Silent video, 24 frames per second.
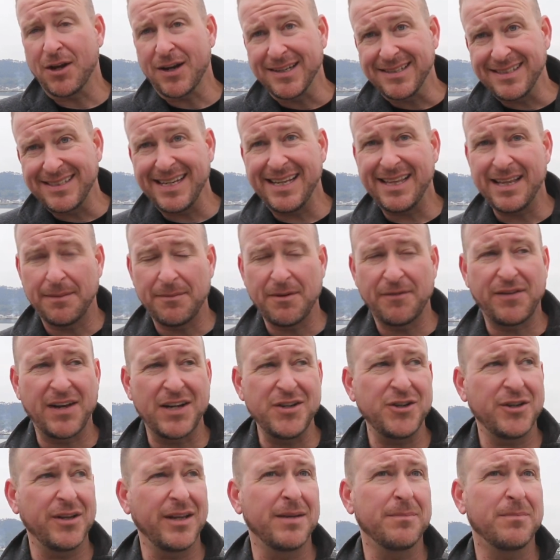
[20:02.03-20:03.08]
gonna see them
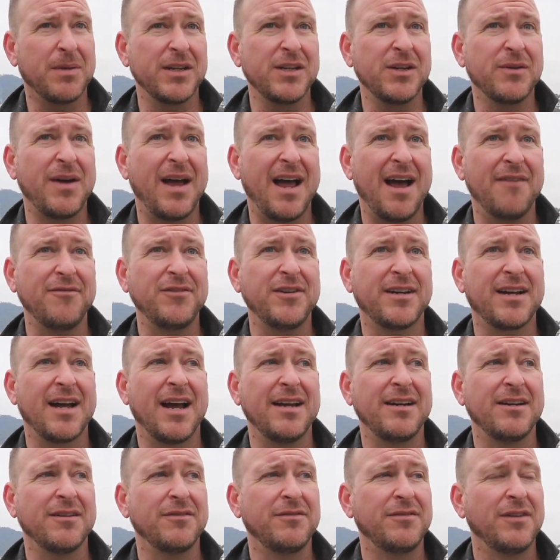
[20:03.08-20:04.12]
eventually, but you have to
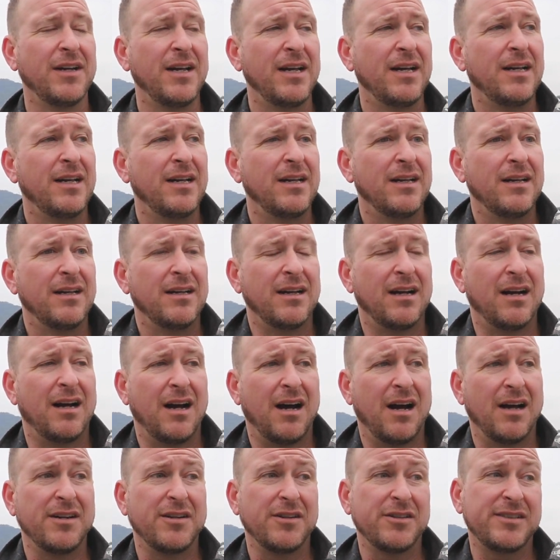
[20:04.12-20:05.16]
kind of
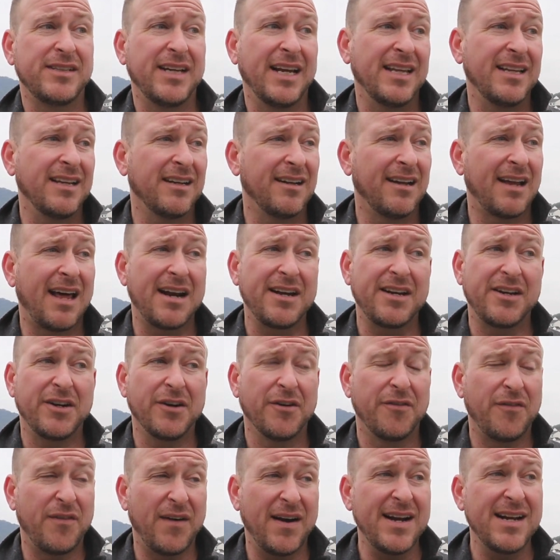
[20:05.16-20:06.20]
understand that a lot of
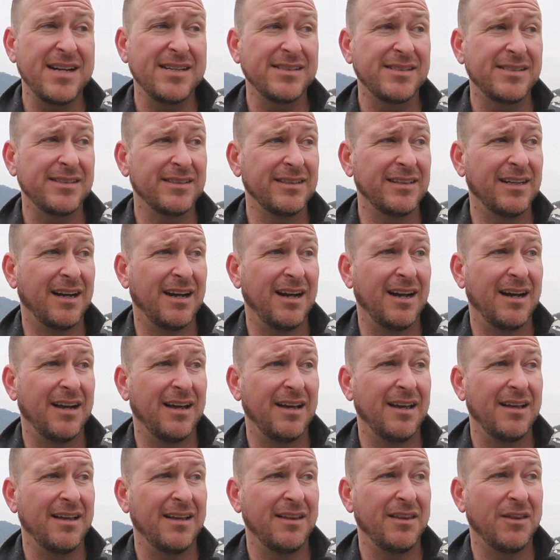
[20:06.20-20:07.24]
your friends,
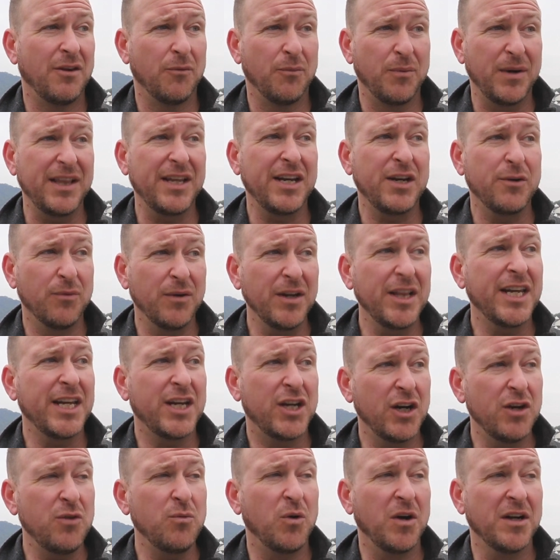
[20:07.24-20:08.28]
the really, really
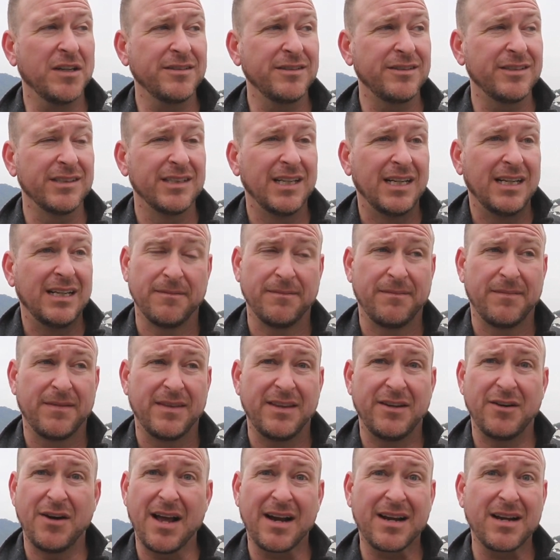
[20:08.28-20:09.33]
good ones,
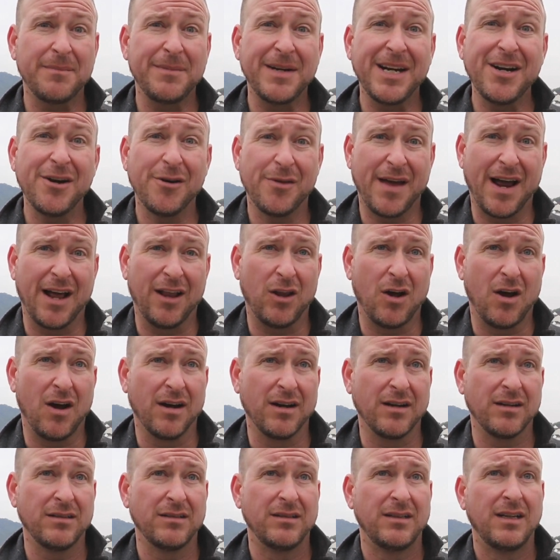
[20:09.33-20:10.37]
they're not gonna be here that
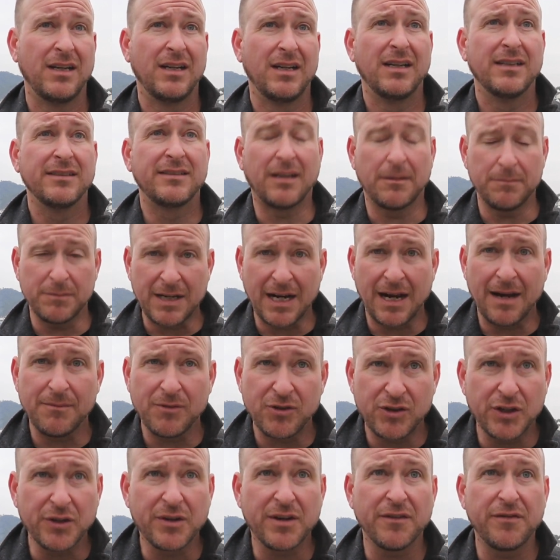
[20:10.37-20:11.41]
long.
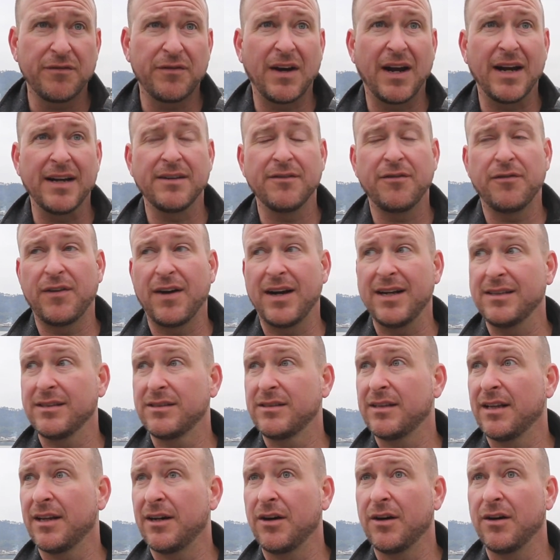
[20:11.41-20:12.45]
Sometimes you can find
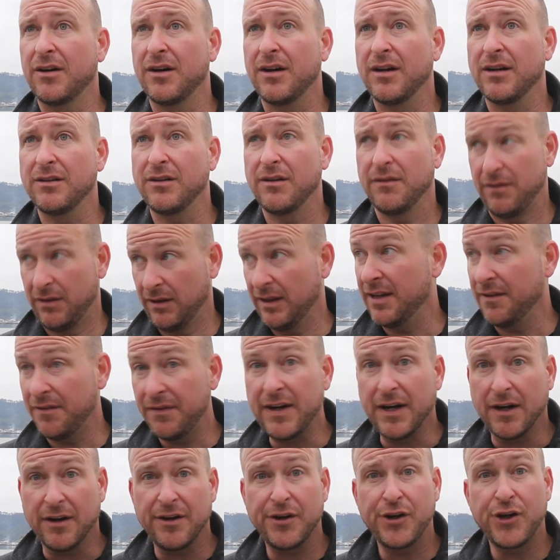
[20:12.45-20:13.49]
friends that are
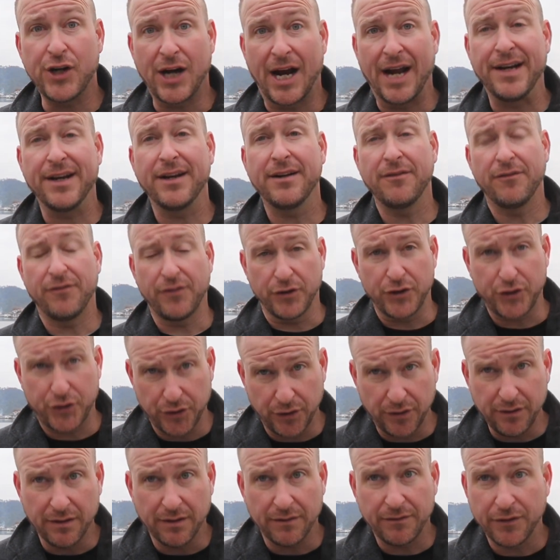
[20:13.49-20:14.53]
live here in China, for
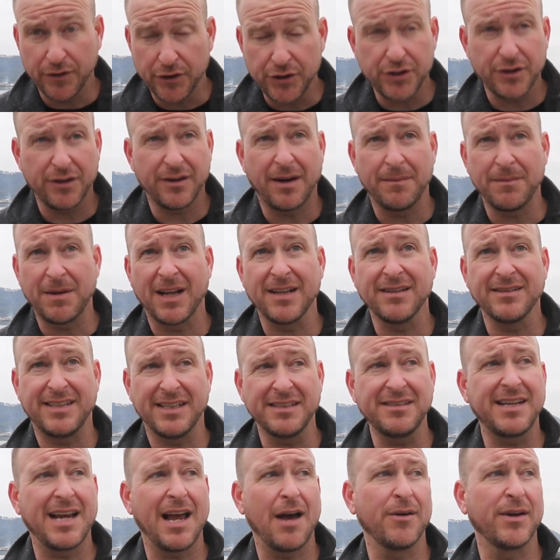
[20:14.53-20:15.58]
sure, I'm not
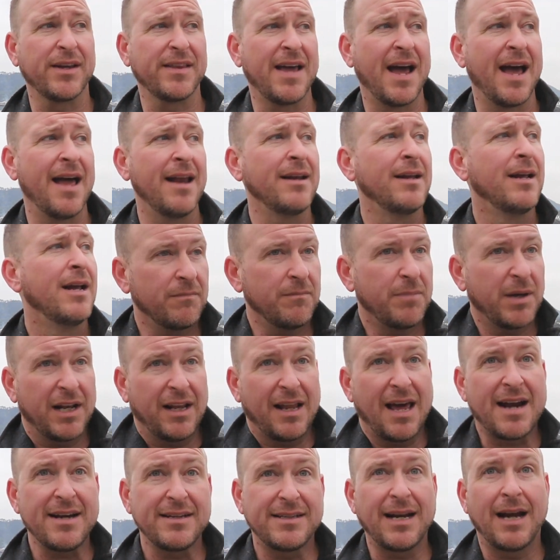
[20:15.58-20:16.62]
discounting that. But a
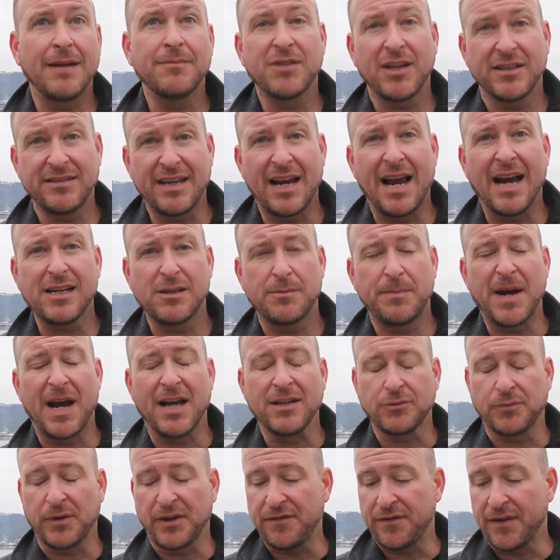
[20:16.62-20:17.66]
lot of times us
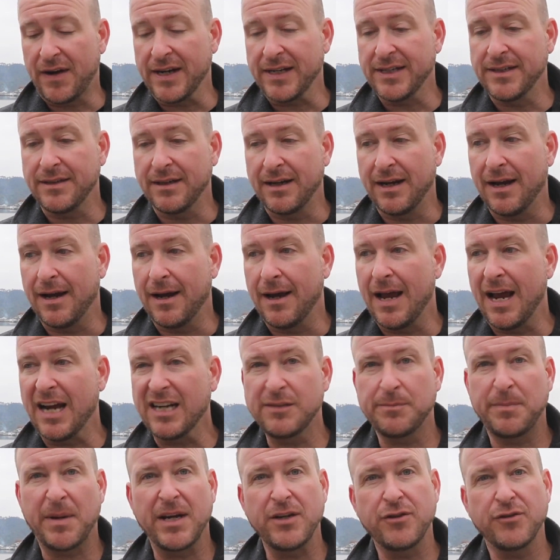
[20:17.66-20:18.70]
expats, we find
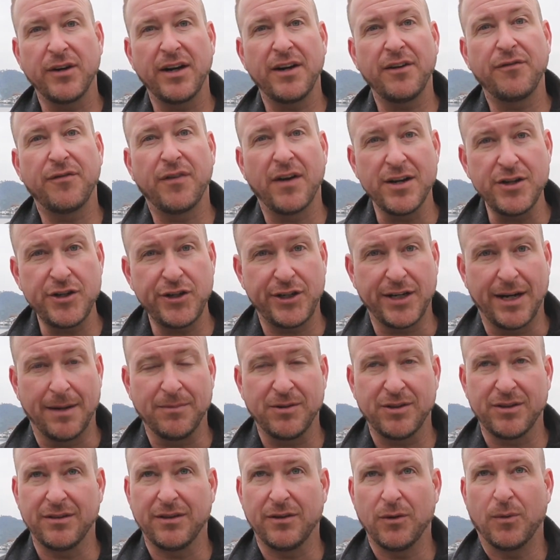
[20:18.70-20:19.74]
expatriate
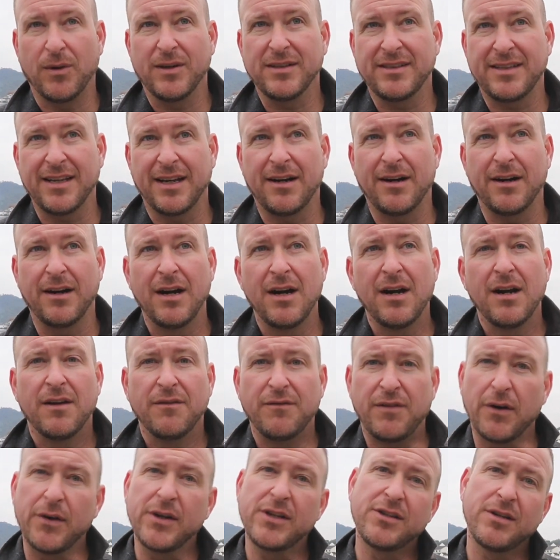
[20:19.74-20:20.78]
friendships, the ones that are
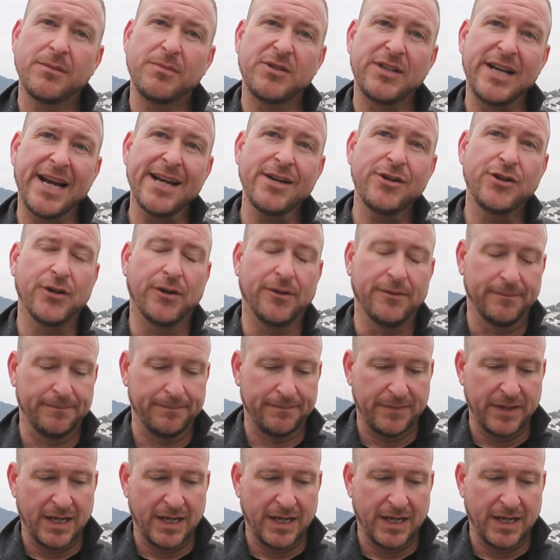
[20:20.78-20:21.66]
very substantial.